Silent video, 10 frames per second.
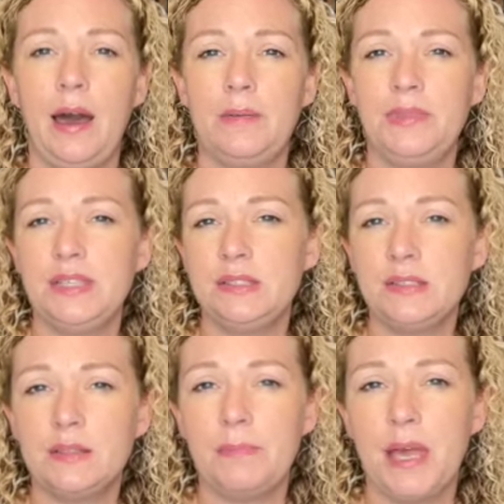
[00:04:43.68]
This
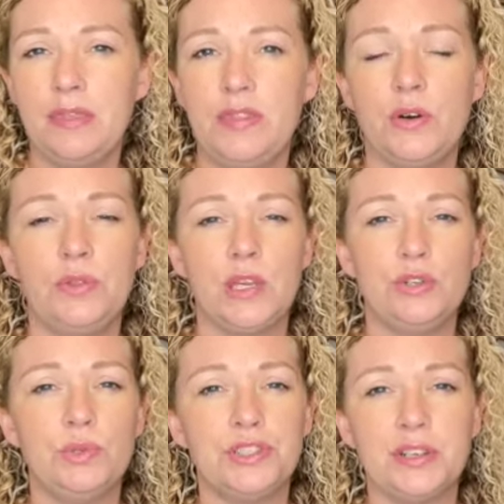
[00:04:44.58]
is the month though that
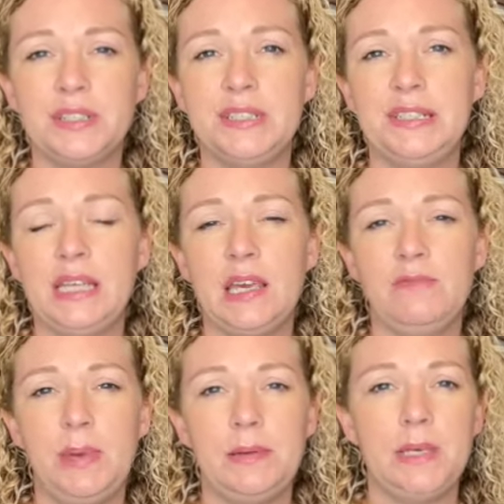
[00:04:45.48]
you will start to see
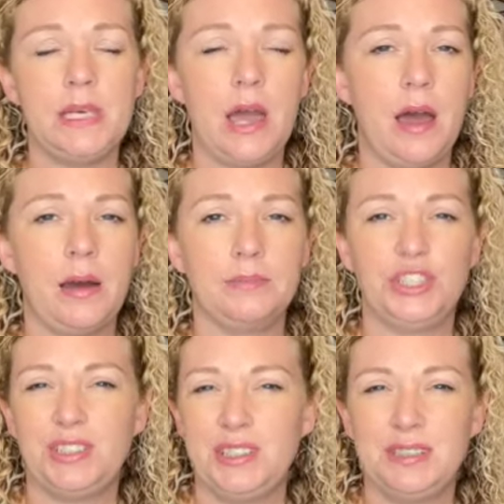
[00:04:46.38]
if baby
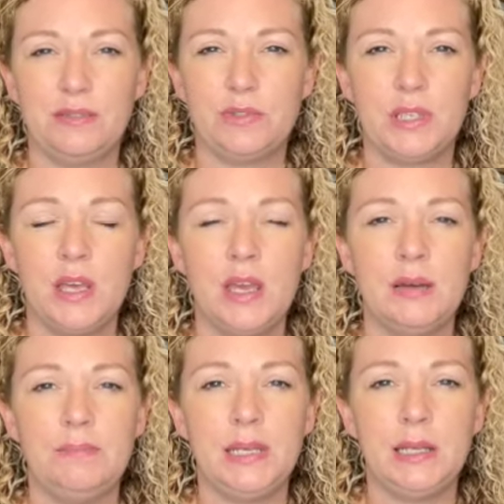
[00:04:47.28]
just isn't
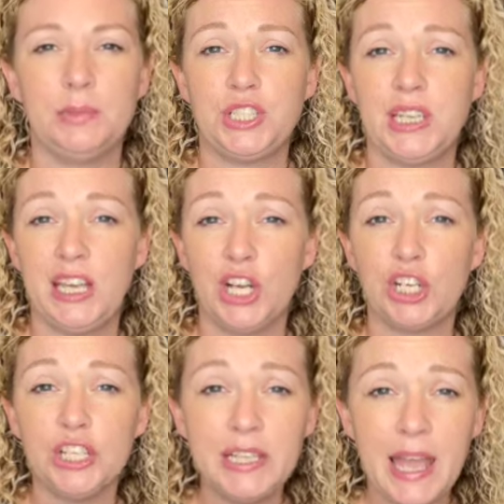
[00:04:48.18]
being able to get a
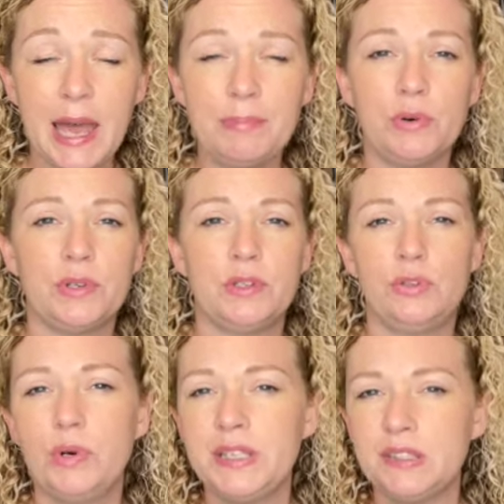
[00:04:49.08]
good nap, or the
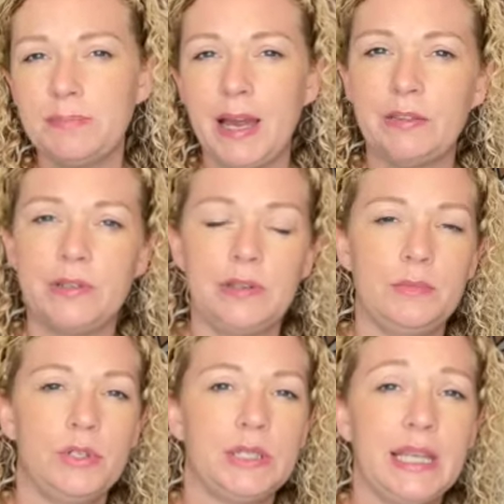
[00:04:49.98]
noise is bothering
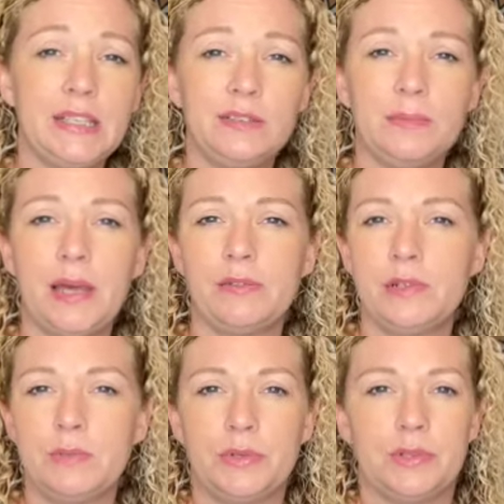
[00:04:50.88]
them, or the lights are
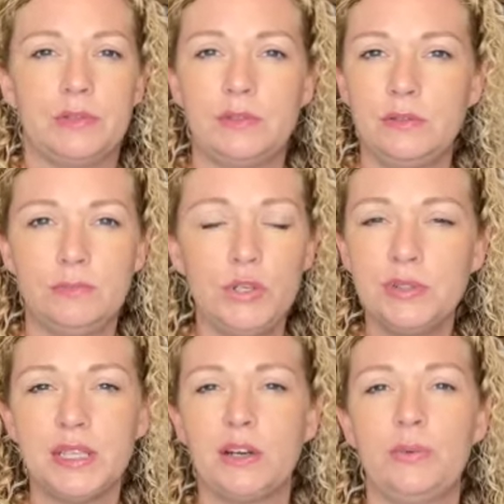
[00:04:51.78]
bothering them, or the
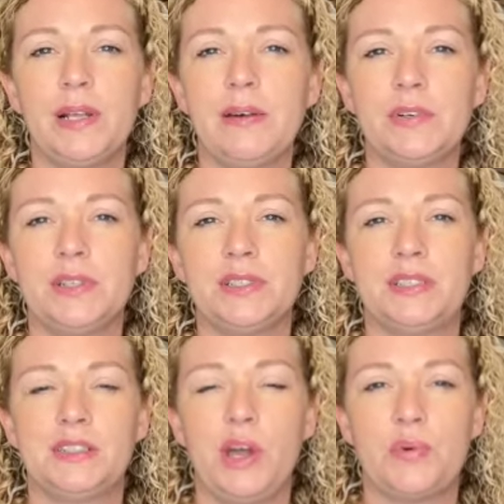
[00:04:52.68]
music or whatever else
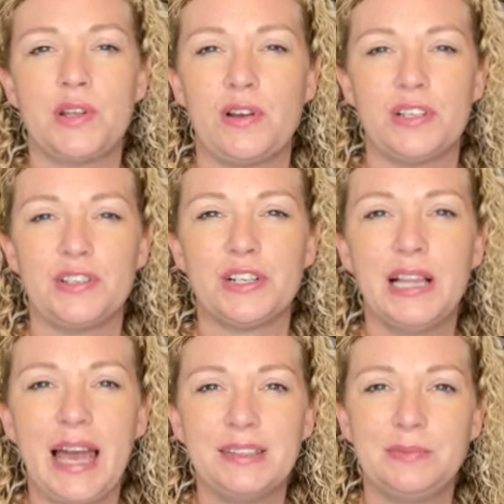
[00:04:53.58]
is going on in your
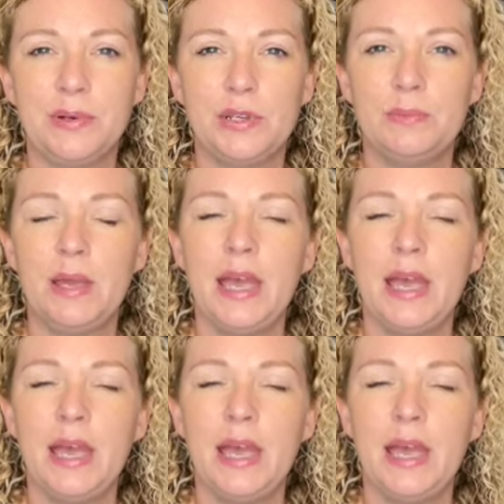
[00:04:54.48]
classroom.